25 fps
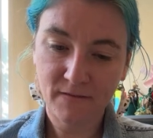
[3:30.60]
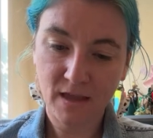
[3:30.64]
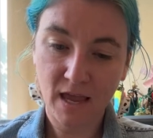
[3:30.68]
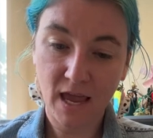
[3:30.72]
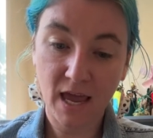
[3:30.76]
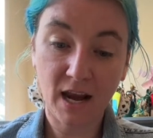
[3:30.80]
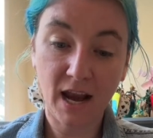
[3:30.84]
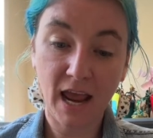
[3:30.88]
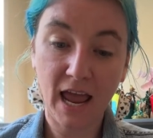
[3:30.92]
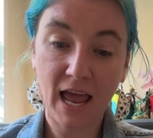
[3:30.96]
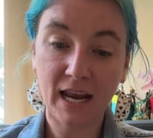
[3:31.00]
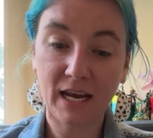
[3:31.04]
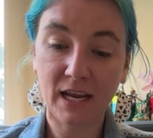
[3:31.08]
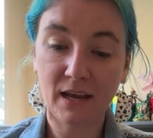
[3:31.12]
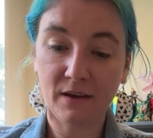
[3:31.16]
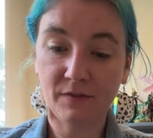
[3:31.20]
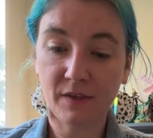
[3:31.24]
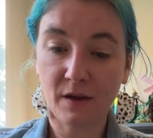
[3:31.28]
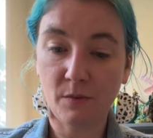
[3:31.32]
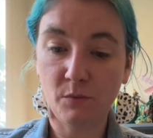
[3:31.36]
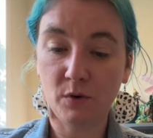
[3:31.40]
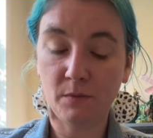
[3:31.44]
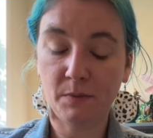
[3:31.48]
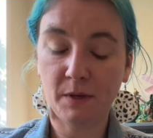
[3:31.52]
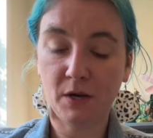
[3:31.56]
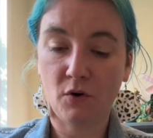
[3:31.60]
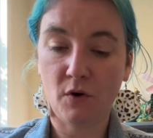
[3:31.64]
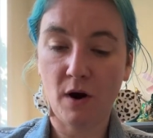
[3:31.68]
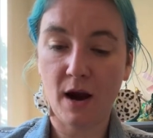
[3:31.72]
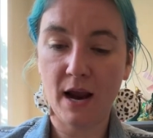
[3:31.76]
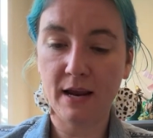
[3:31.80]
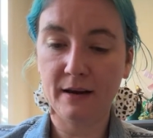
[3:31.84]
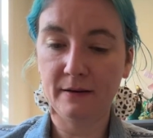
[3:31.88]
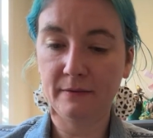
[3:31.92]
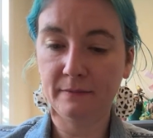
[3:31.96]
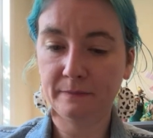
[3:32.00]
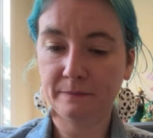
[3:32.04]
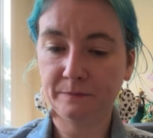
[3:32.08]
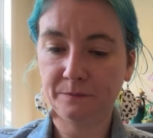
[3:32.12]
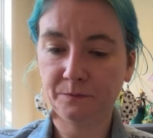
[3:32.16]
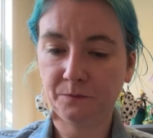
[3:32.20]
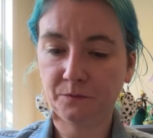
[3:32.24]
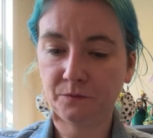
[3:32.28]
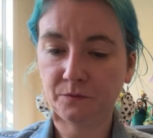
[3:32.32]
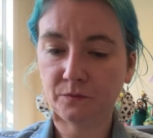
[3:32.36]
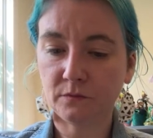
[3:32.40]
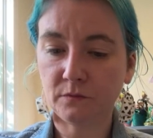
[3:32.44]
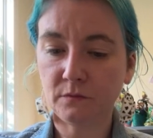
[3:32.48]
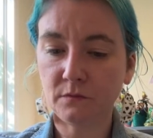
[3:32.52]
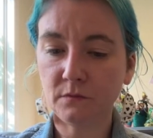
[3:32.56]
and any of them would be great.
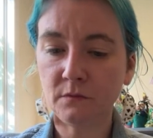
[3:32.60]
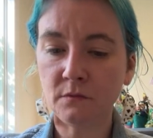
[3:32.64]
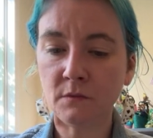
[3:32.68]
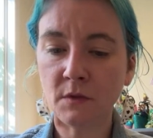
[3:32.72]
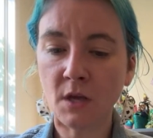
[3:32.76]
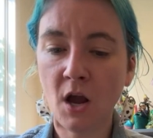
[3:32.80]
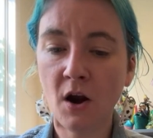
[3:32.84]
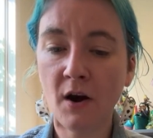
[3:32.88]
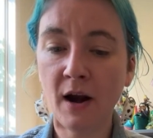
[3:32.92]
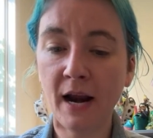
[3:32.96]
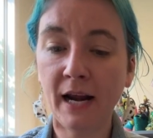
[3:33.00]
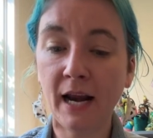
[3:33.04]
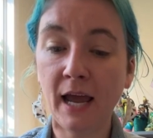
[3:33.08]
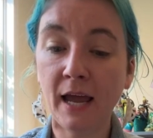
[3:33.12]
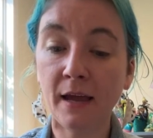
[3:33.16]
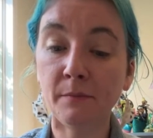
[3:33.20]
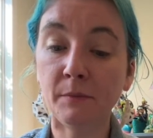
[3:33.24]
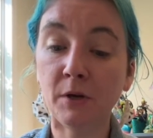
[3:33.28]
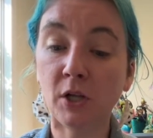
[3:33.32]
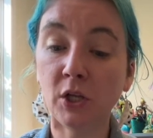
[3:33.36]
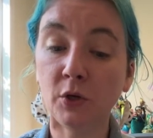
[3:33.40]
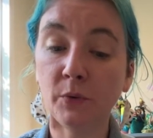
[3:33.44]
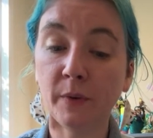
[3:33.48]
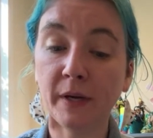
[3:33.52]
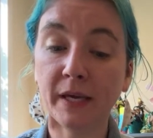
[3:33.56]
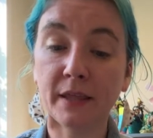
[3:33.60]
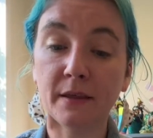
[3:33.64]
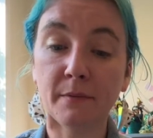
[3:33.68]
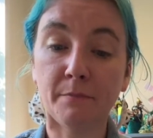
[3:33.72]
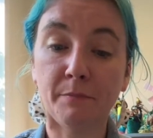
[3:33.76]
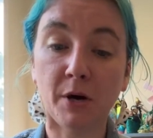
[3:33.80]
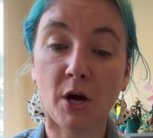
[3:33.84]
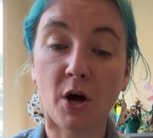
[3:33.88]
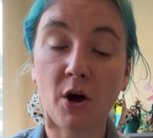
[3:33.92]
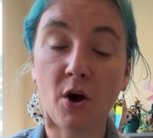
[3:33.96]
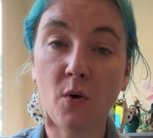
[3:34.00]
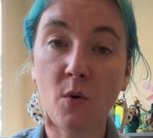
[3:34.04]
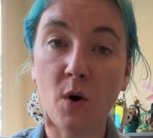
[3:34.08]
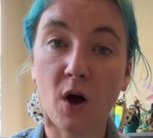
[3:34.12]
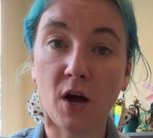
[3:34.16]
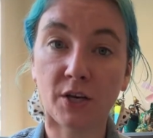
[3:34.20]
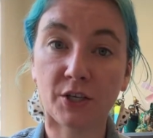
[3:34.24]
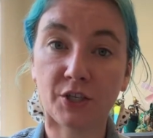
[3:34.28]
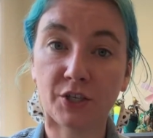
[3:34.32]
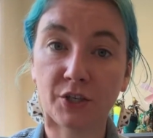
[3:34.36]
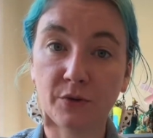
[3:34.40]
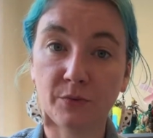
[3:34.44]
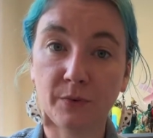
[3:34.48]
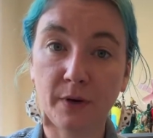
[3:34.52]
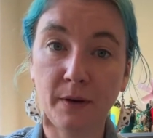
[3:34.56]
All right, I'm gluing the bow
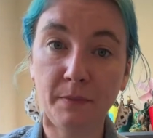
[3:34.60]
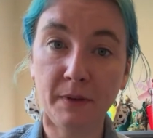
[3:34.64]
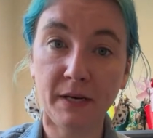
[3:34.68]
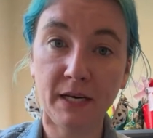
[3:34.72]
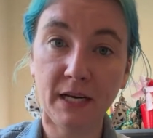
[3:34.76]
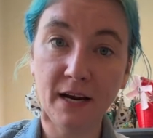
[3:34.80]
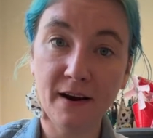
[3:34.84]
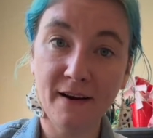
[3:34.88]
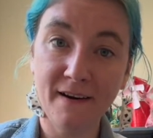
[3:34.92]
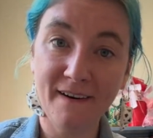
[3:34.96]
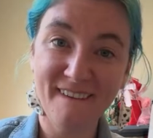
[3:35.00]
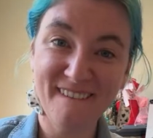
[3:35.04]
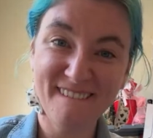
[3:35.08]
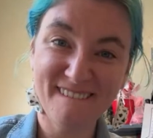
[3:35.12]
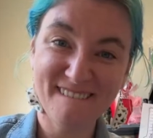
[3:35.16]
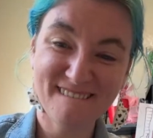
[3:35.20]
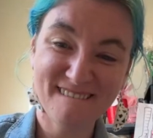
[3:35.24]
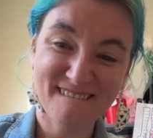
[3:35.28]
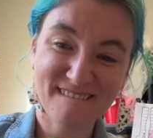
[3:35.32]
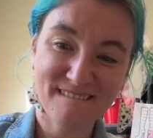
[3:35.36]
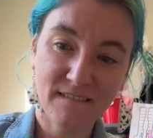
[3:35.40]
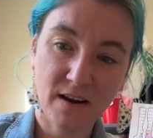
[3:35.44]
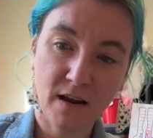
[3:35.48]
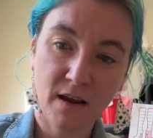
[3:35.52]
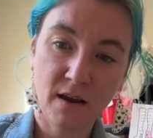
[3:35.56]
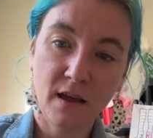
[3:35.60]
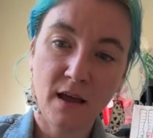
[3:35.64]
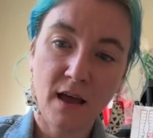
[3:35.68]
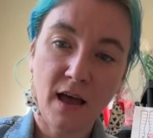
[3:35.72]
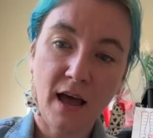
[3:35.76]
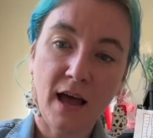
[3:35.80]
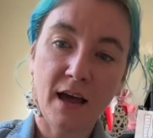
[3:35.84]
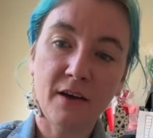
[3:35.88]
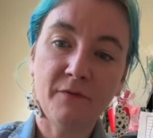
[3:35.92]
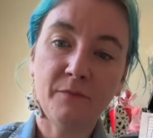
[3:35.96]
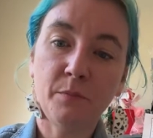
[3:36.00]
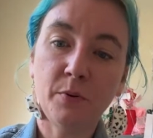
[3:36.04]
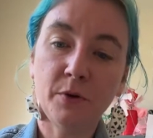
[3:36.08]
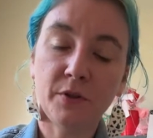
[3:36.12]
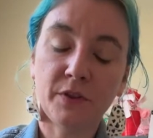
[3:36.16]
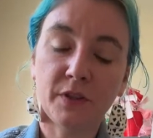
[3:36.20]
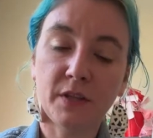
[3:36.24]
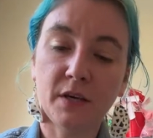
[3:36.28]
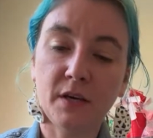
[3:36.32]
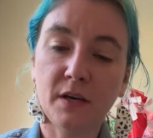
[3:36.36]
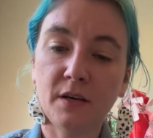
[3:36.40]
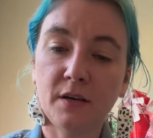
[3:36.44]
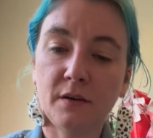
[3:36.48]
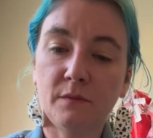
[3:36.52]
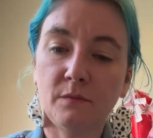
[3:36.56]
onto the ribbon here. I've put
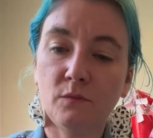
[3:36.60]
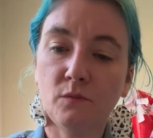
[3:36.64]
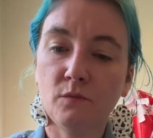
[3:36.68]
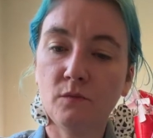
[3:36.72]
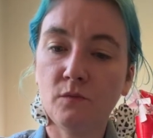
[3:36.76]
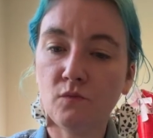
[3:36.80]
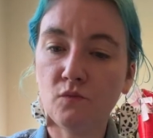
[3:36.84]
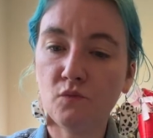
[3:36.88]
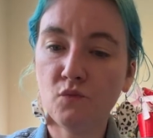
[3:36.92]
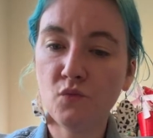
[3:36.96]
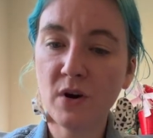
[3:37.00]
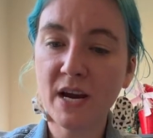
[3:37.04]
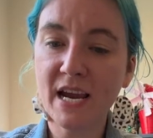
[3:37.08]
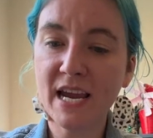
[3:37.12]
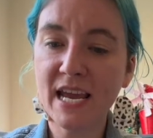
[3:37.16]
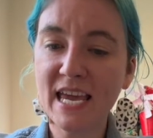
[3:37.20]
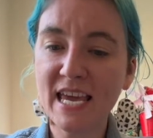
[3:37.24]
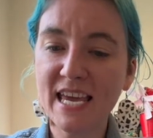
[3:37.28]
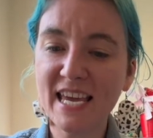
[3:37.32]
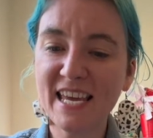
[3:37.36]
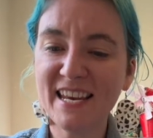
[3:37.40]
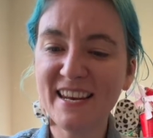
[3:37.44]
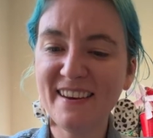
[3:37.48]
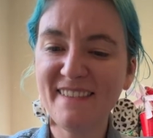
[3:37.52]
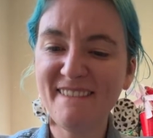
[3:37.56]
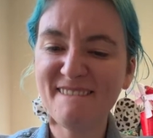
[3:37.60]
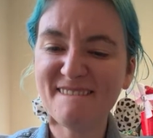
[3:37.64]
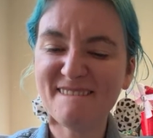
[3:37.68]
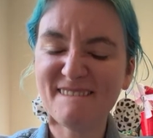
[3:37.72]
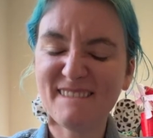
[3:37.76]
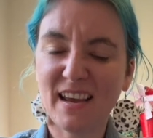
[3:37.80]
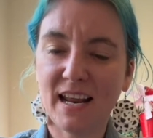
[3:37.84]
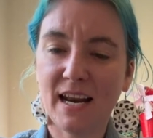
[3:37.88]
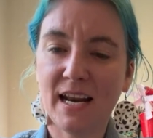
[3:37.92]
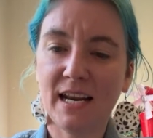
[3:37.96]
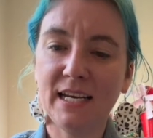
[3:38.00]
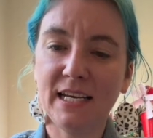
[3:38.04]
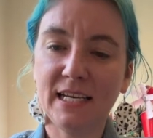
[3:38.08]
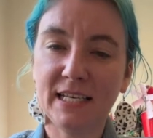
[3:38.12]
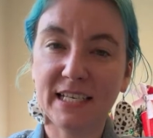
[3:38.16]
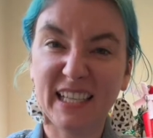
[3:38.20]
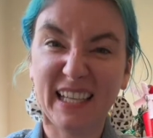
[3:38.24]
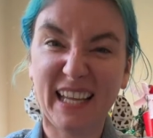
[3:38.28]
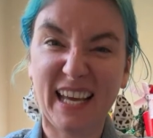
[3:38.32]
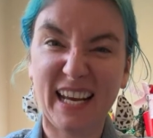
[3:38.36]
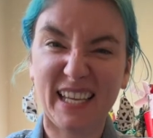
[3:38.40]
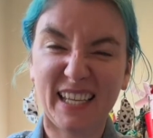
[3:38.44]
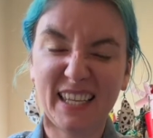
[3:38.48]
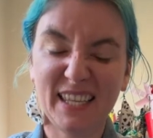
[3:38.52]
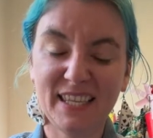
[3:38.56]
the ring in, and I need to
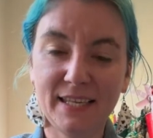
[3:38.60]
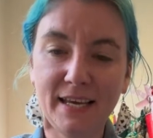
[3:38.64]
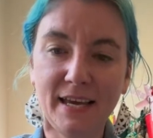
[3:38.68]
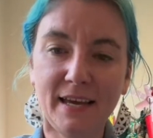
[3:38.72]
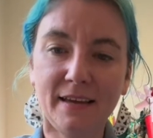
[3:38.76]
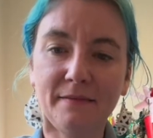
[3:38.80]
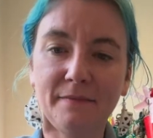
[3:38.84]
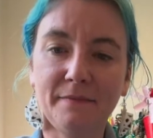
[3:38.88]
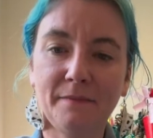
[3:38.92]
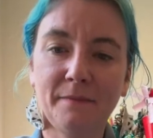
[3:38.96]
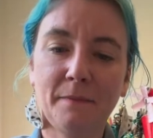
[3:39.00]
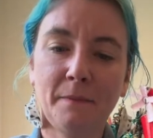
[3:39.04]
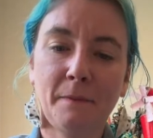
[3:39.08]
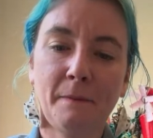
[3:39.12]
let it sit.